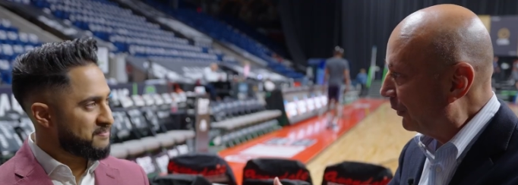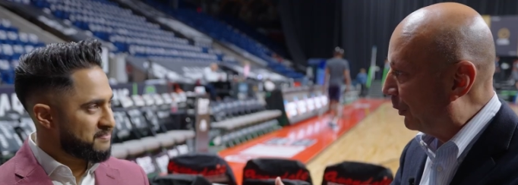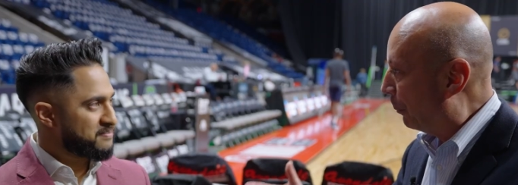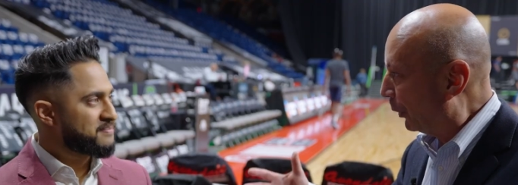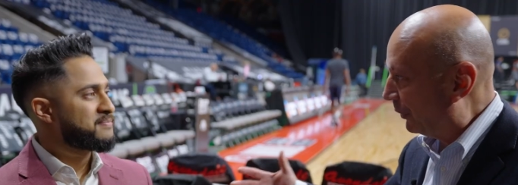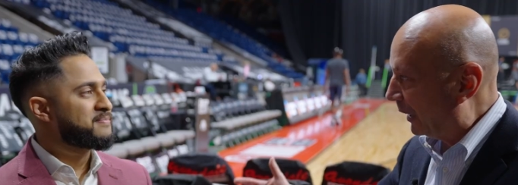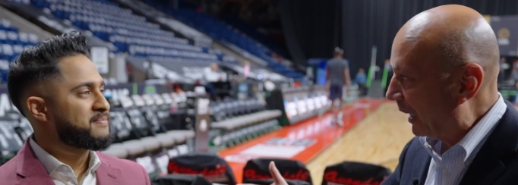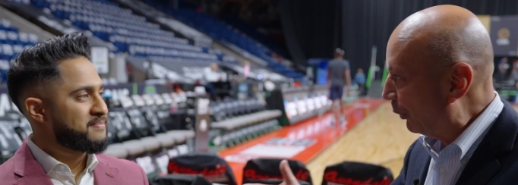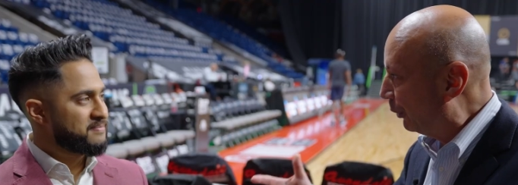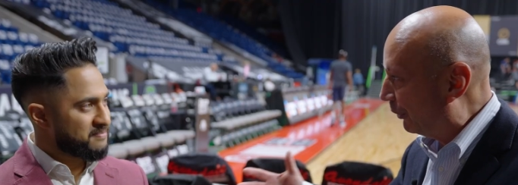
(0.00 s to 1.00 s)
Speaker 1: to put
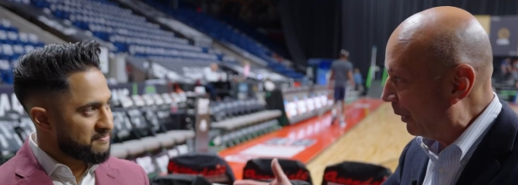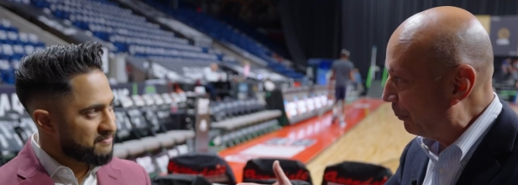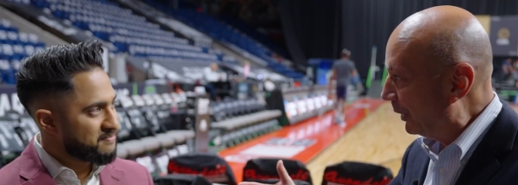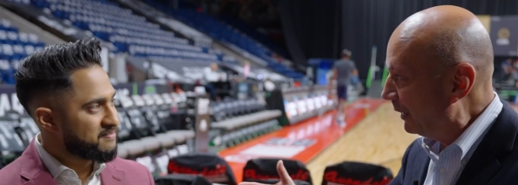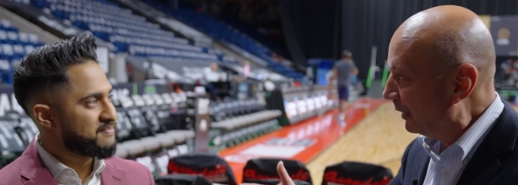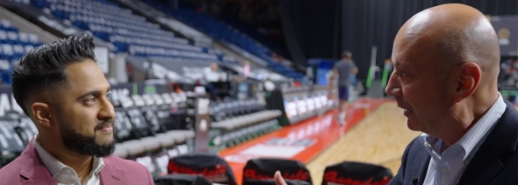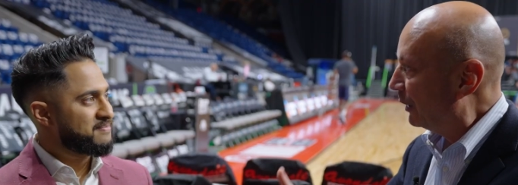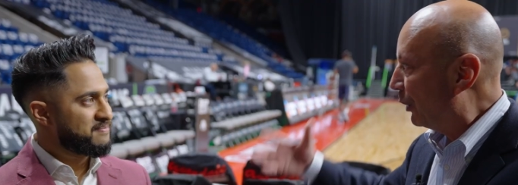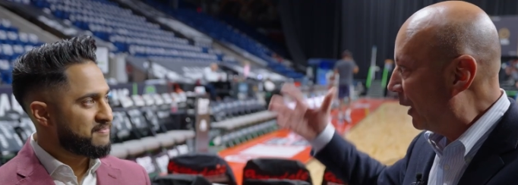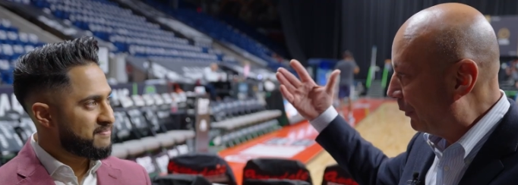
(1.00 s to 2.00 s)
together something.
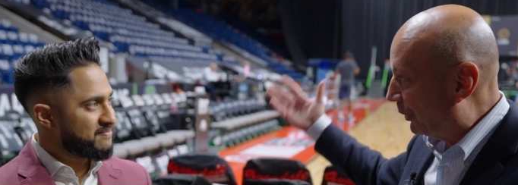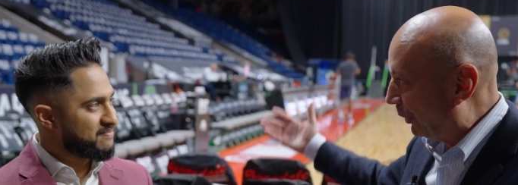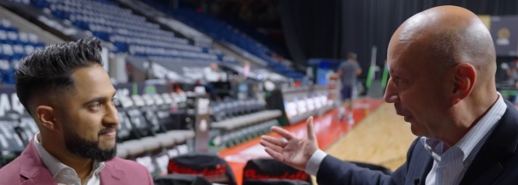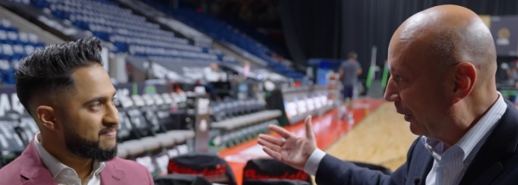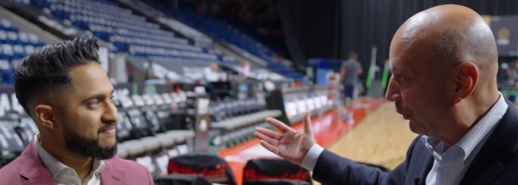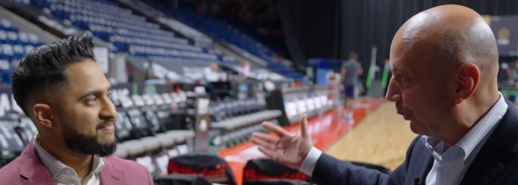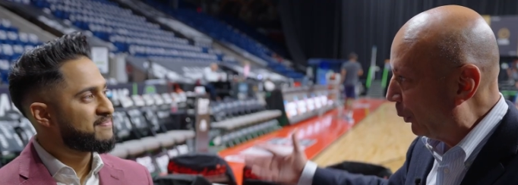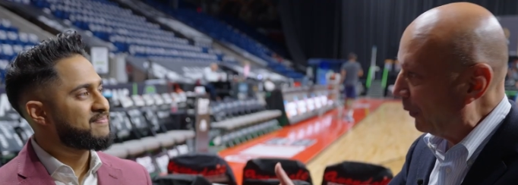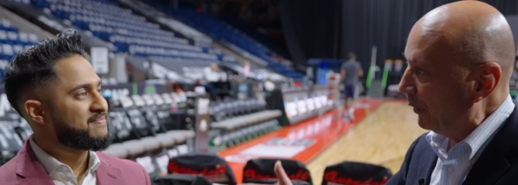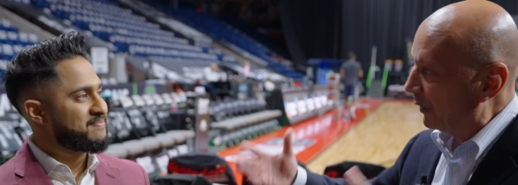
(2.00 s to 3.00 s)
You have a target
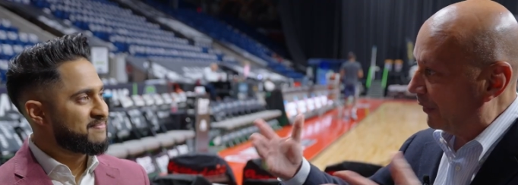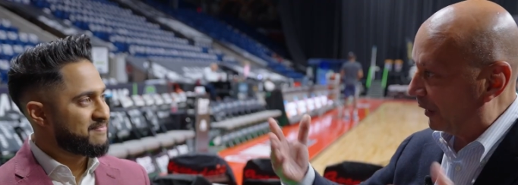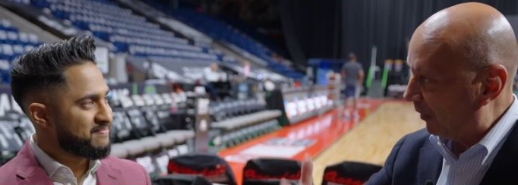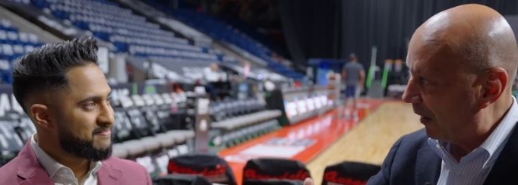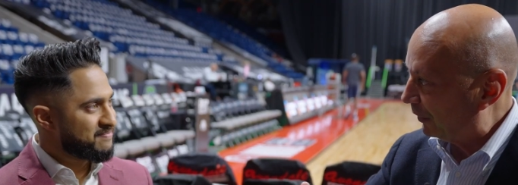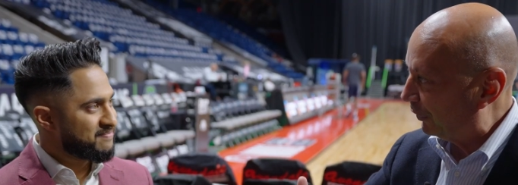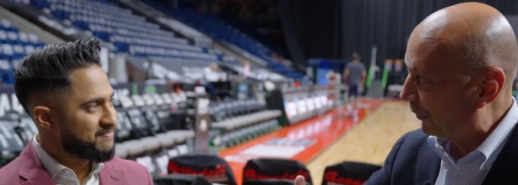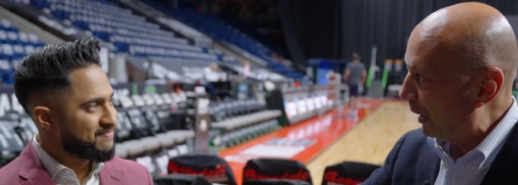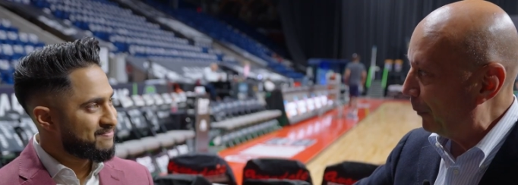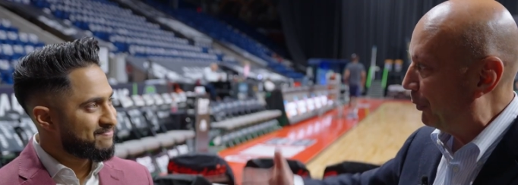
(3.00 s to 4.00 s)
score, the clock
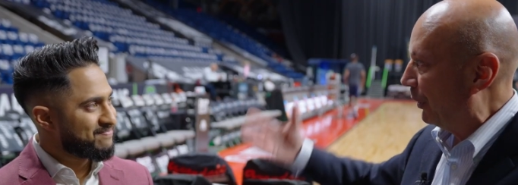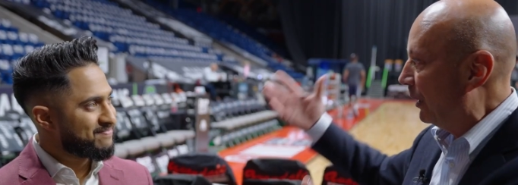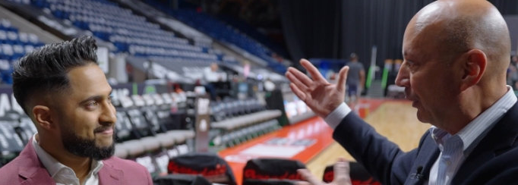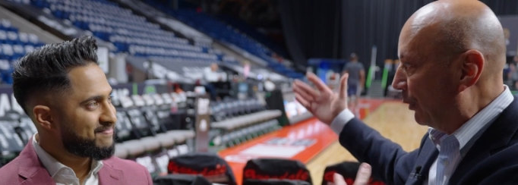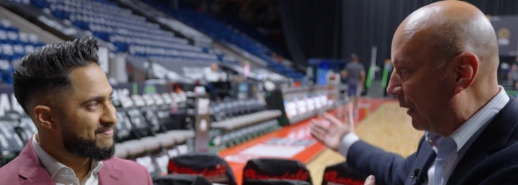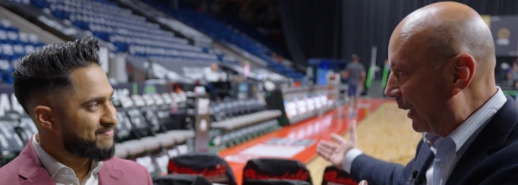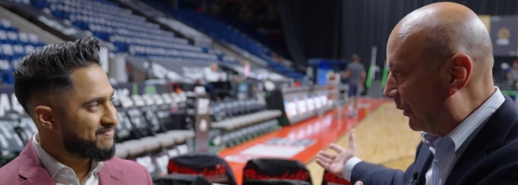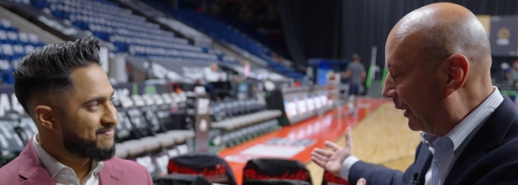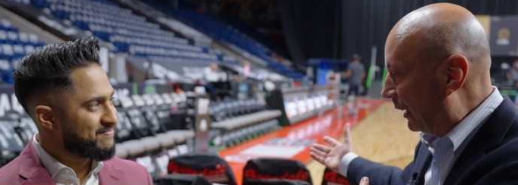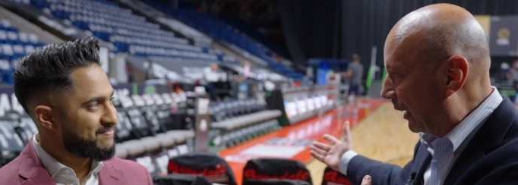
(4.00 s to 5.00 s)
stops, you've got
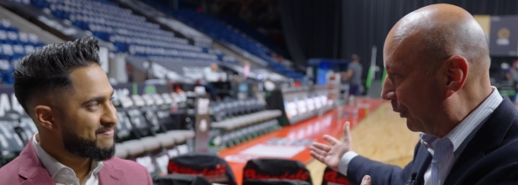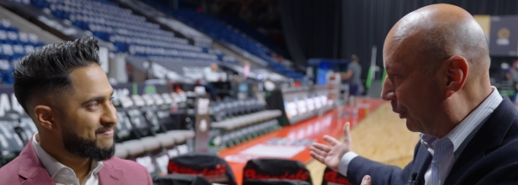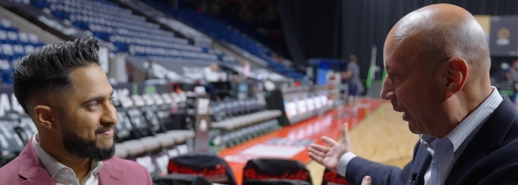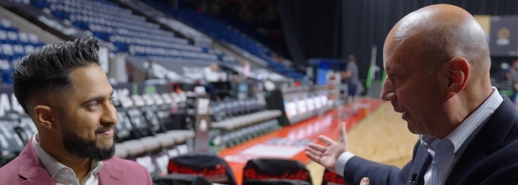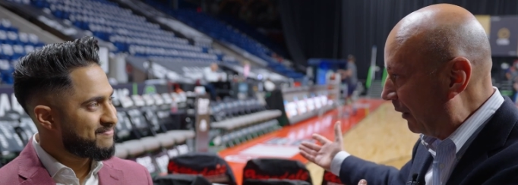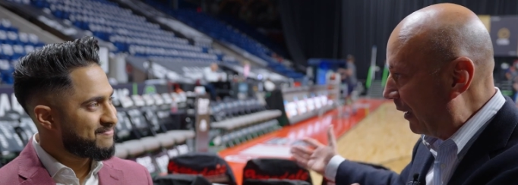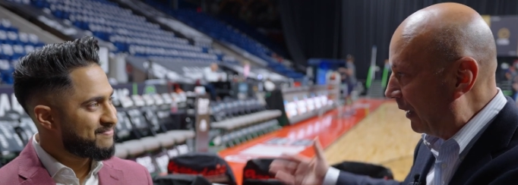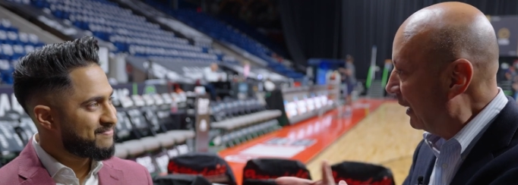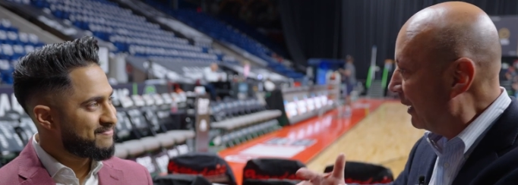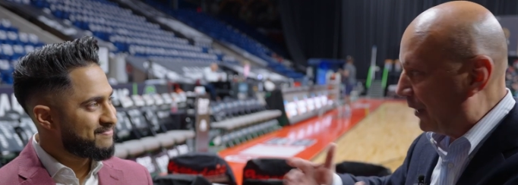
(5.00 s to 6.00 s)
the uh, shot
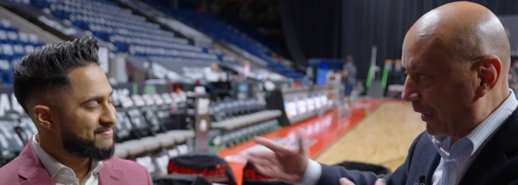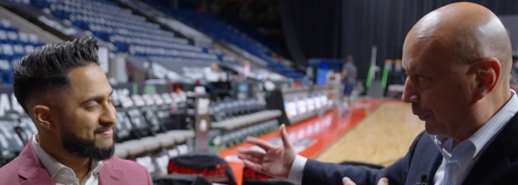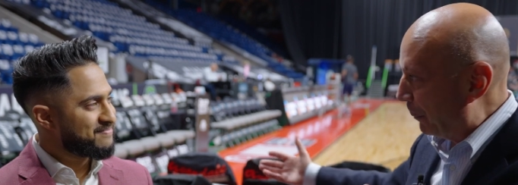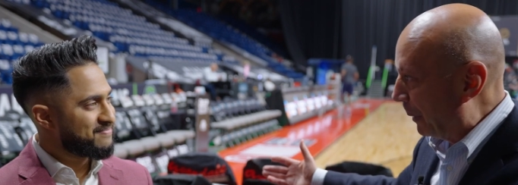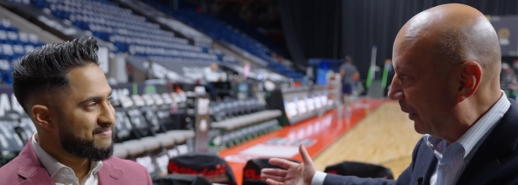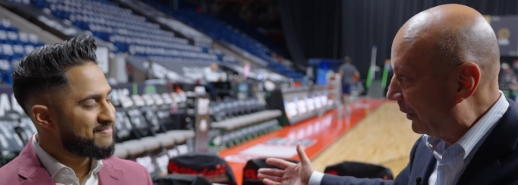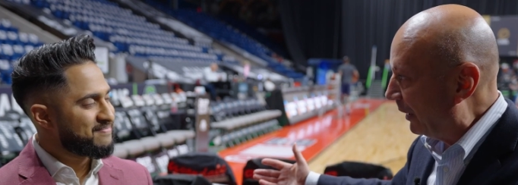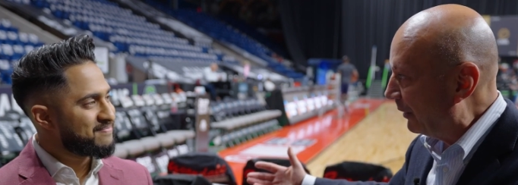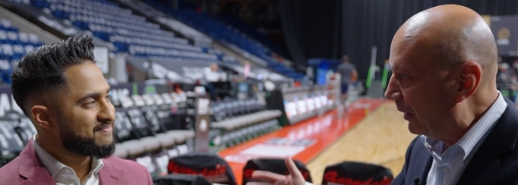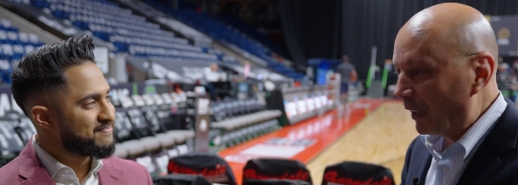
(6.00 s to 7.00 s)
clock, that's about
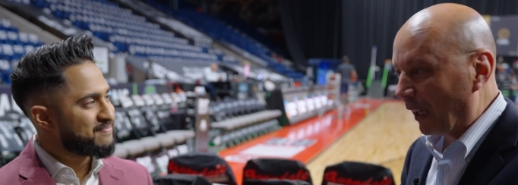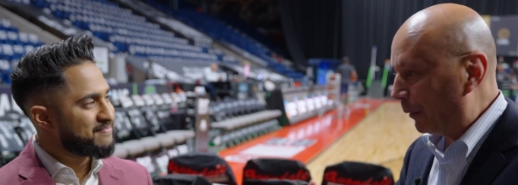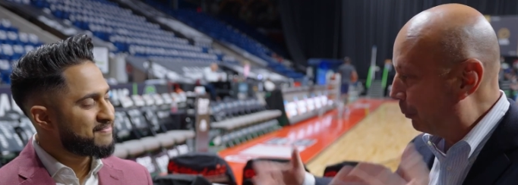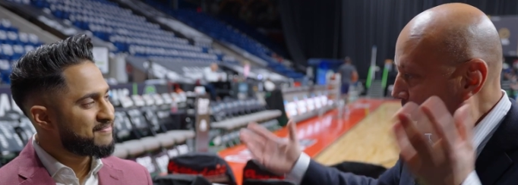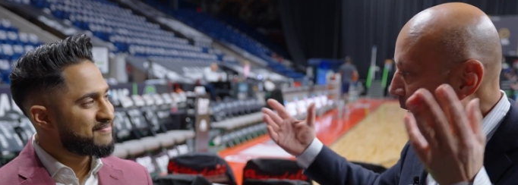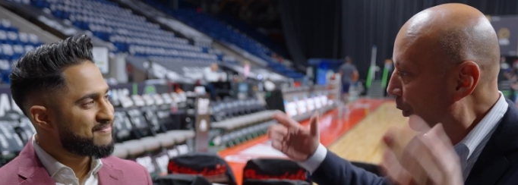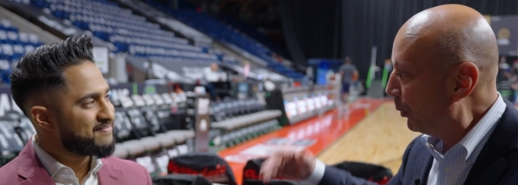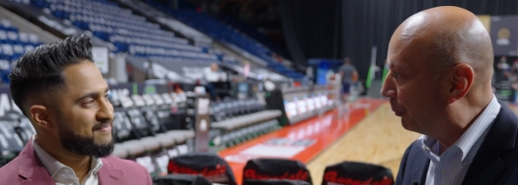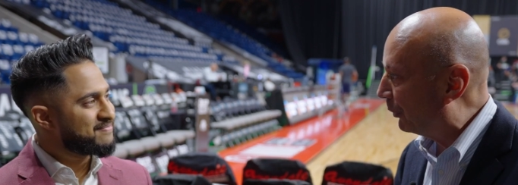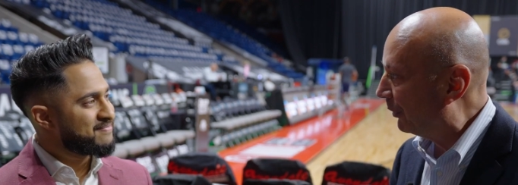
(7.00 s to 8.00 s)
it and play
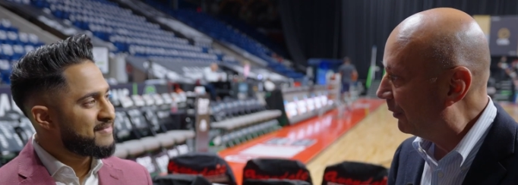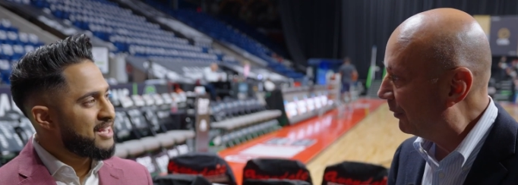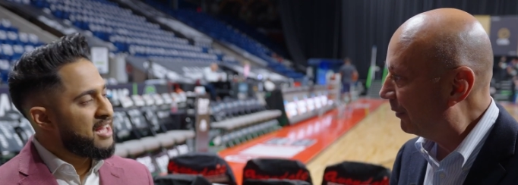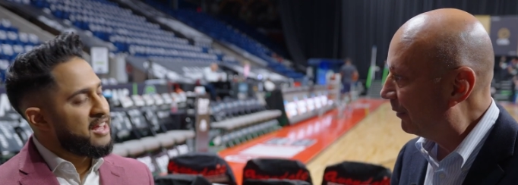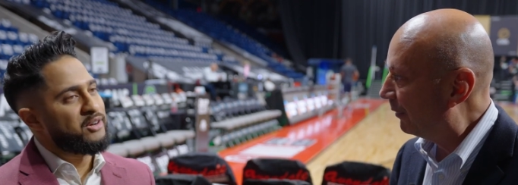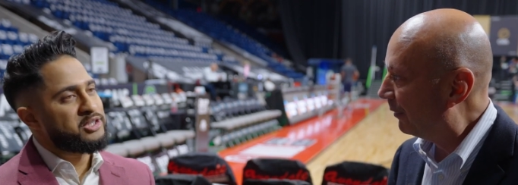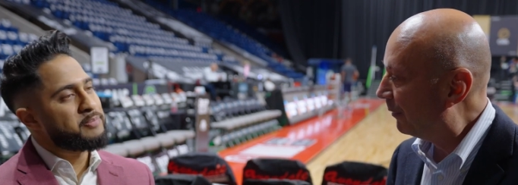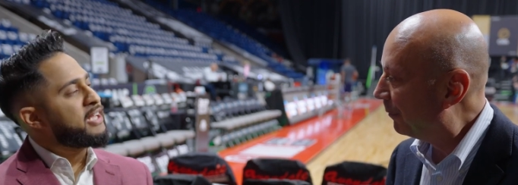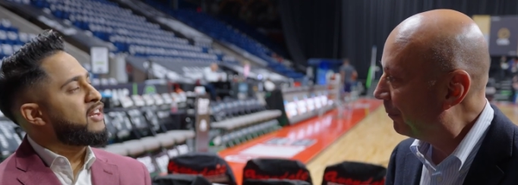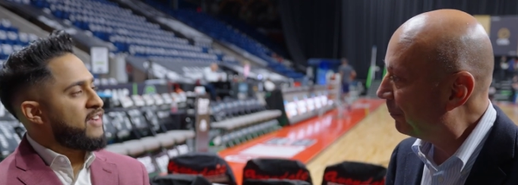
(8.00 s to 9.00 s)
hoops.
Speaker 2: Now,
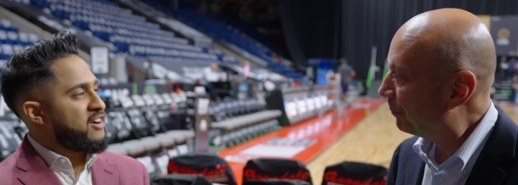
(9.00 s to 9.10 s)
speaking of